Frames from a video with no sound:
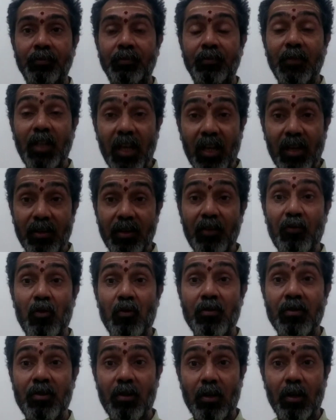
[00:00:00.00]
The
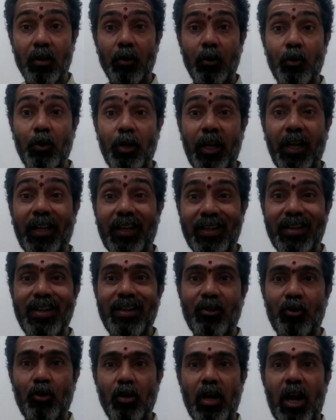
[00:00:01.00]
different
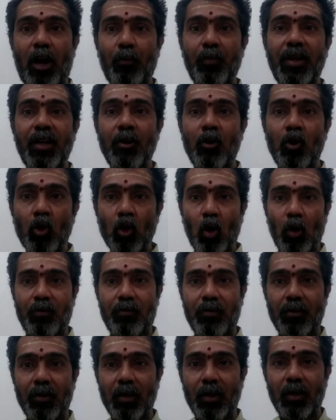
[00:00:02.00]
techniques have been
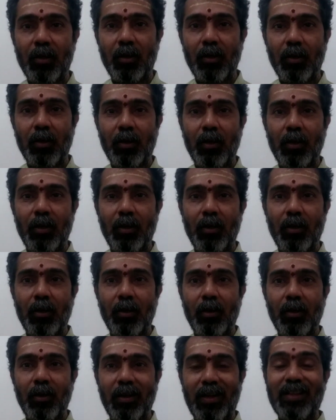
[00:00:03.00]
taught
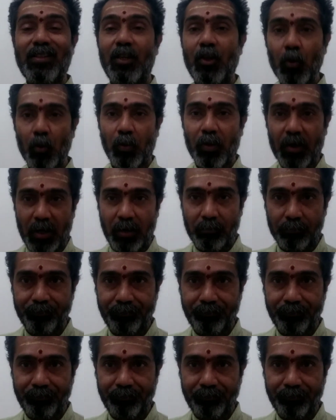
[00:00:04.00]
as a yoga.